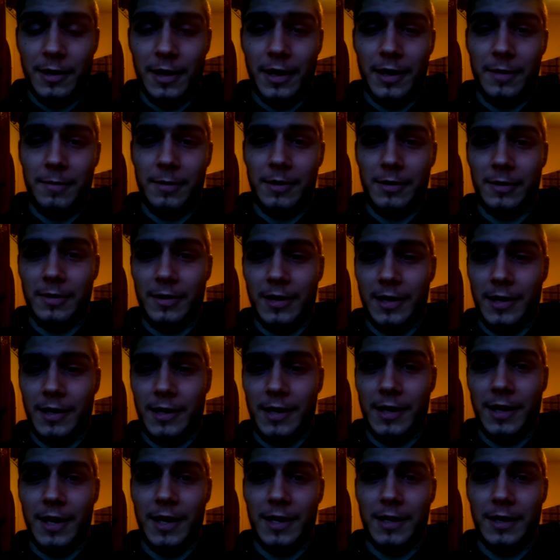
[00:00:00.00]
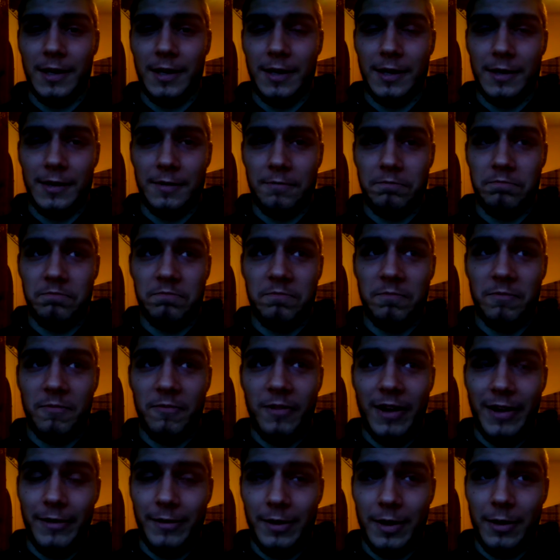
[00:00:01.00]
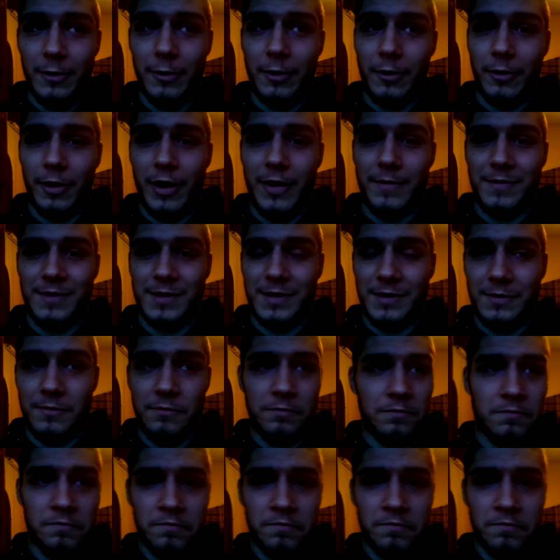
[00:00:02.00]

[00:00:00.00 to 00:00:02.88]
I mean, like gaining 5 kilograms in